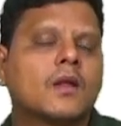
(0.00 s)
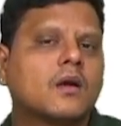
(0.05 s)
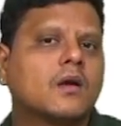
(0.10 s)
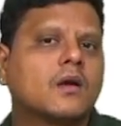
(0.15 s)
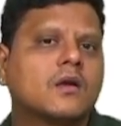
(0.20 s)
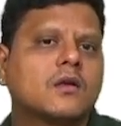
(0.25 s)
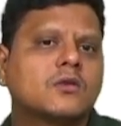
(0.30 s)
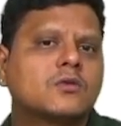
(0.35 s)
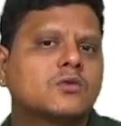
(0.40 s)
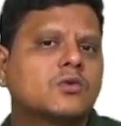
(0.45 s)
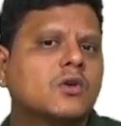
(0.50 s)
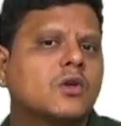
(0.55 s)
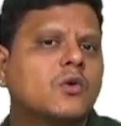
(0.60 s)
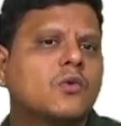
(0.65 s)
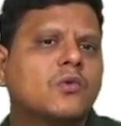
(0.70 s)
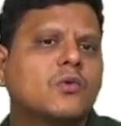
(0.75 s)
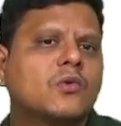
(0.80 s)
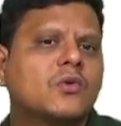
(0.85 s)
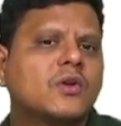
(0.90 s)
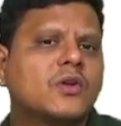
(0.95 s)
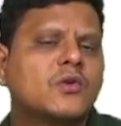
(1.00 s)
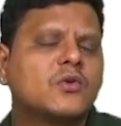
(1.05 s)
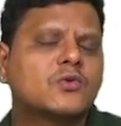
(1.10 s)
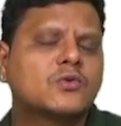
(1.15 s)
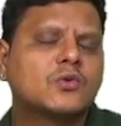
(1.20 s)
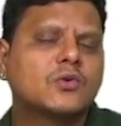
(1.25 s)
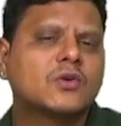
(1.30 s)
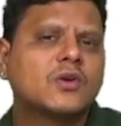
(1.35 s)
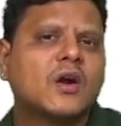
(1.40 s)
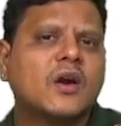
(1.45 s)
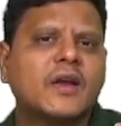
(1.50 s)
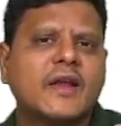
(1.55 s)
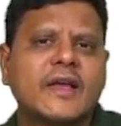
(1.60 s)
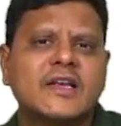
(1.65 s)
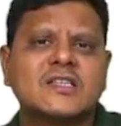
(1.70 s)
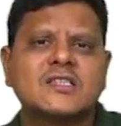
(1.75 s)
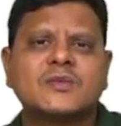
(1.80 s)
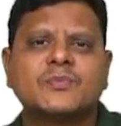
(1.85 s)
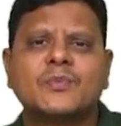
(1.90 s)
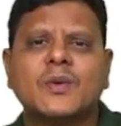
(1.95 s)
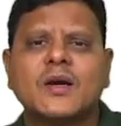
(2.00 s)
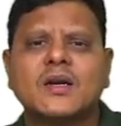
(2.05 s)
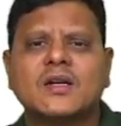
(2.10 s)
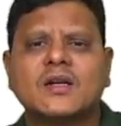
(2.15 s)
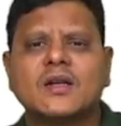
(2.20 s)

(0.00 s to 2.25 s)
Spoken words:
so you should not expect